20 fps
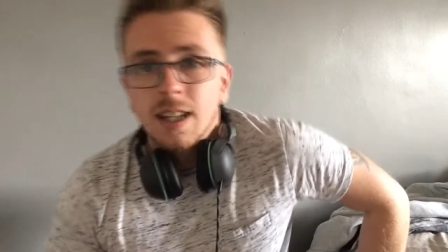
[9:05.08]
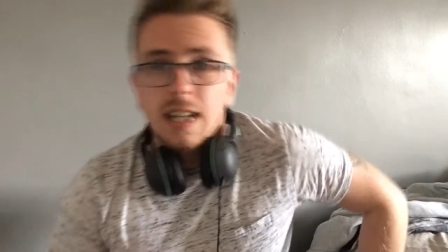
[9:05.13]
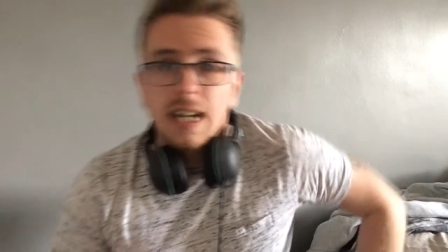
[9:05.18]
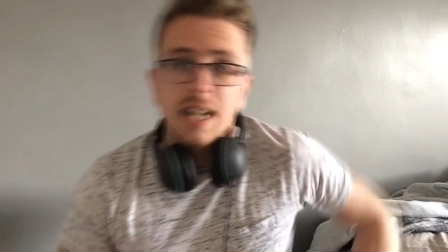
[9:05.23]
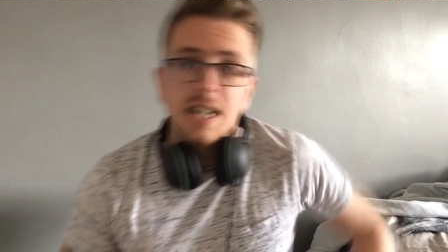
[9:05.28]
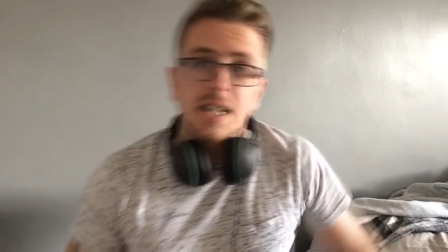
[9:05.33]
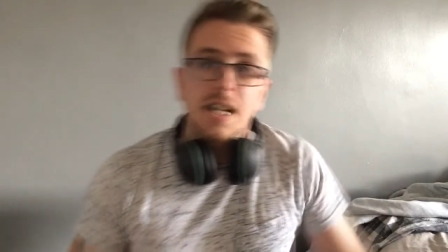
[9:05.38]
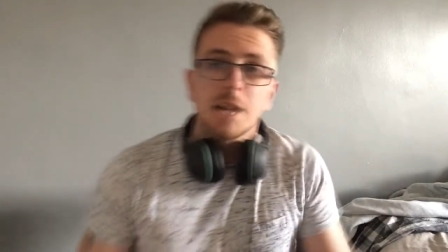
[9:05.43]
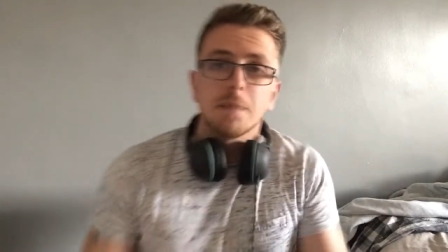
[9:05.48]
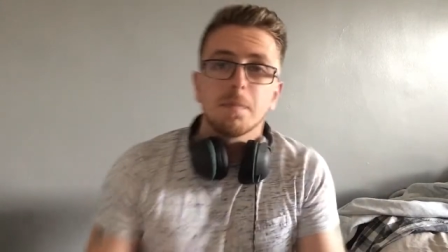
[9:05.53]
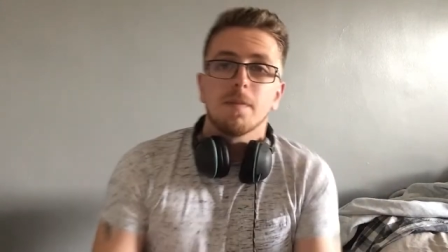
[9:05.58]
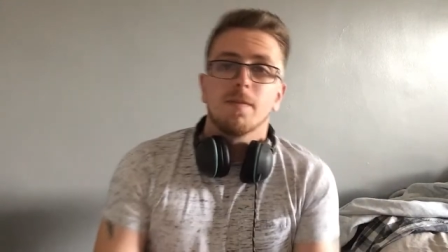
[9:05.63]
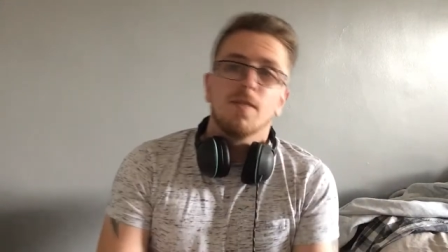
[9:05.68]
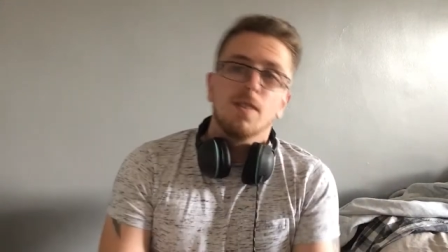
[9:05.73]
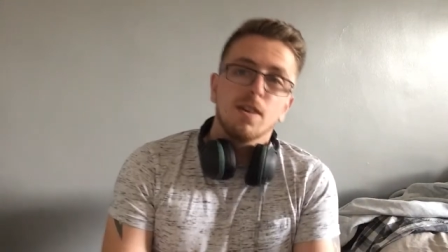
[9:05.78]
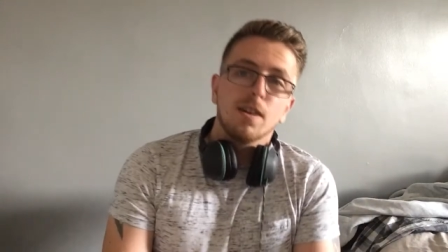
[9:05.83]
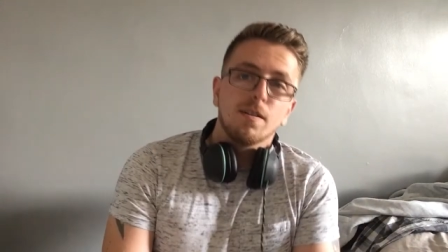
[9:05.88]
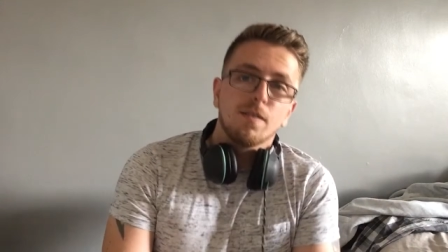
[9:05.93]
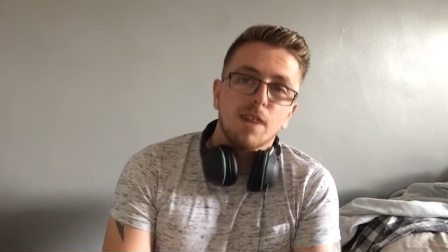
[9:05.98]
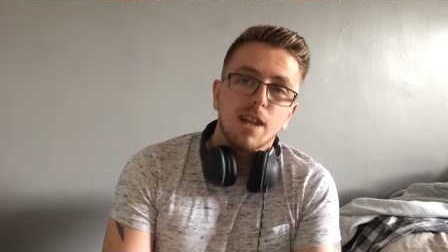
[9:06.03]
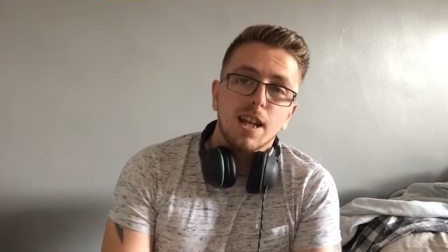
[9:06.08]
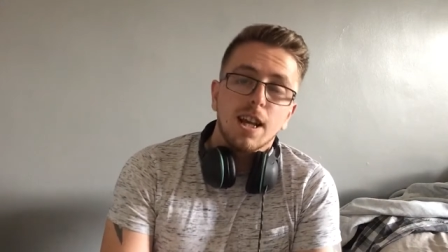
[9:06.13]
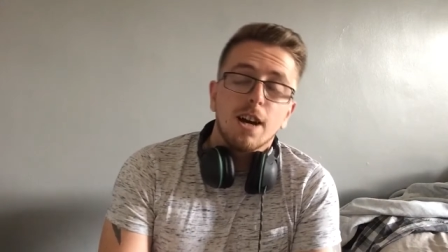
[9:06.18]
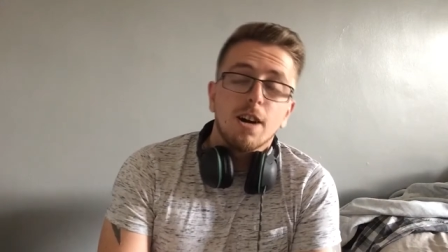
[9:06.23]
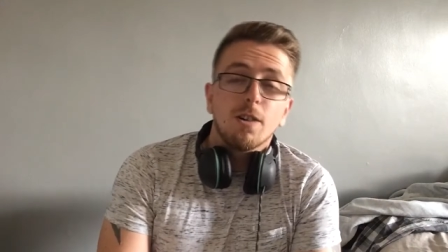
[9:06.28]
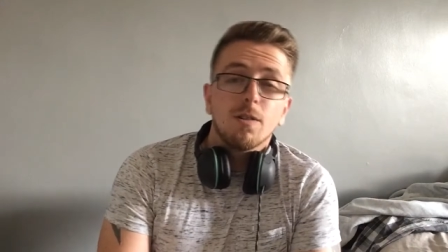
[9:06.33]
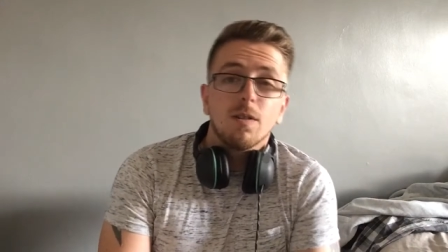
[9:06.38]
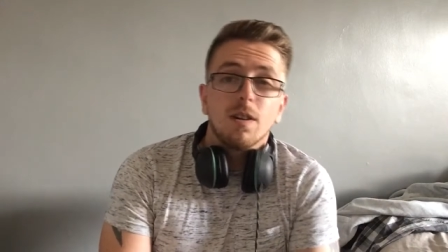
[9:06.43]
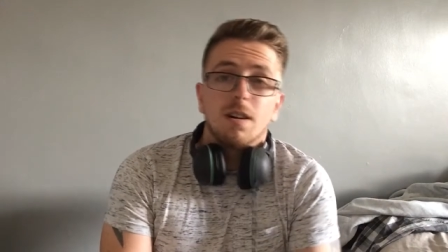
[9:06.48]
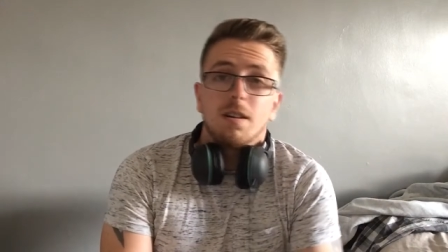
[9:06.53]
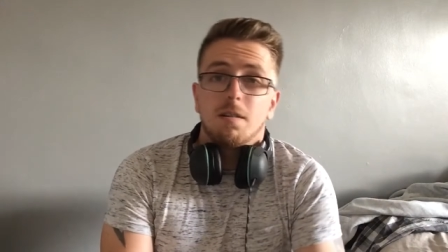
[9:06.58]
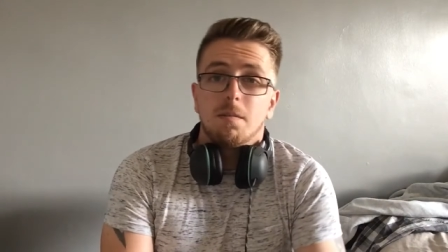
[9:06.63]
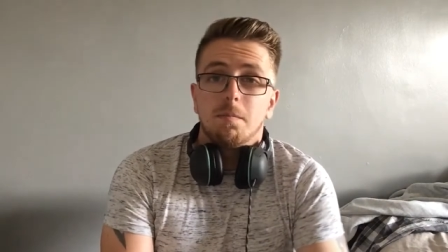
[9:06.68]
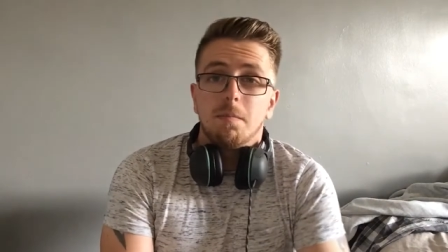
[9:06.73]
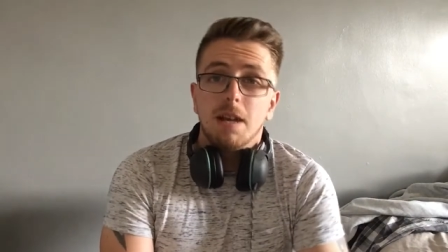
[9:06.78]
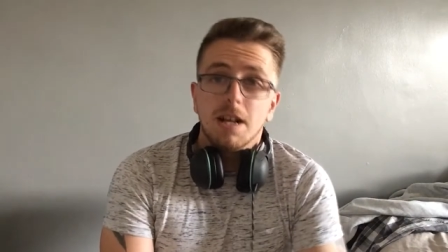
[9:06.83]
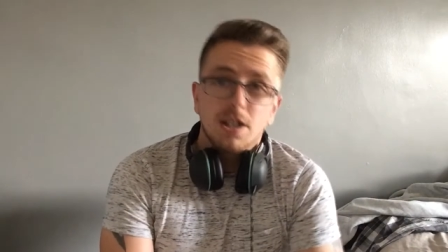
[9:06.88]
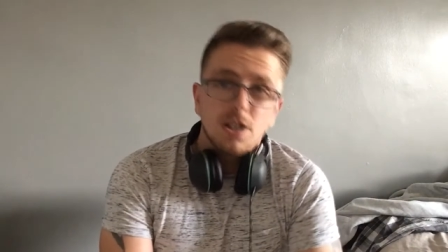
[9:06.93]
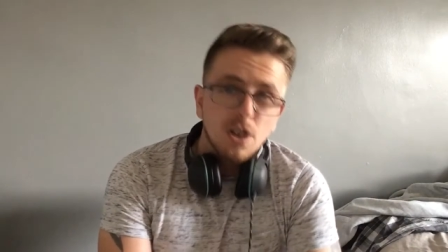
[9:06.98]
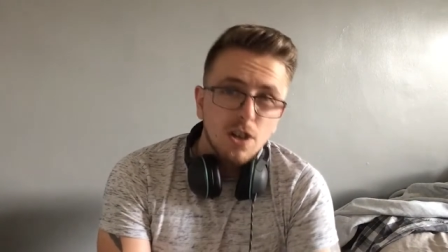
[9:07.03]
Like I said before the video,
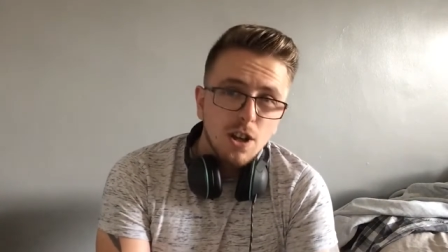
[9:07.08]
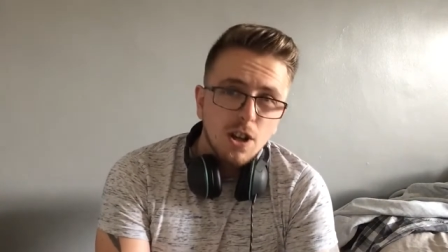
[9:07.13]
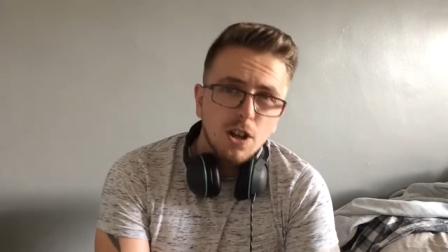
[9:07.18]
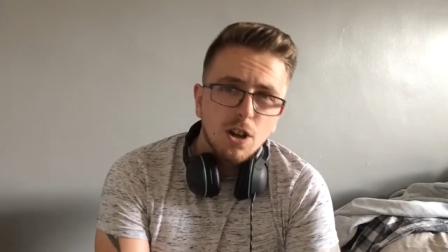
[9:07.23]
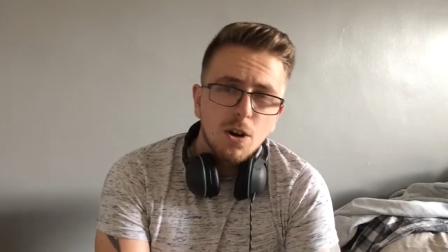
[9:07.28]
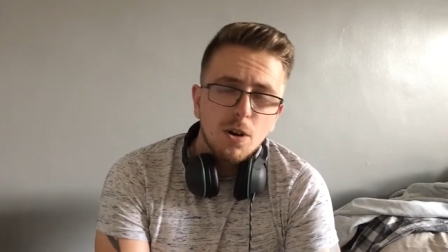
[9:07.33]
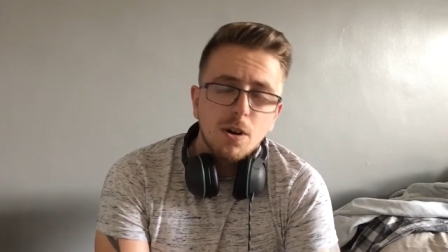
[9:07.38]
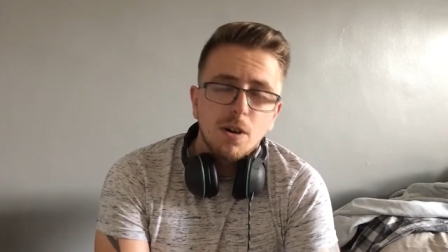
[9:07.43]
make sure you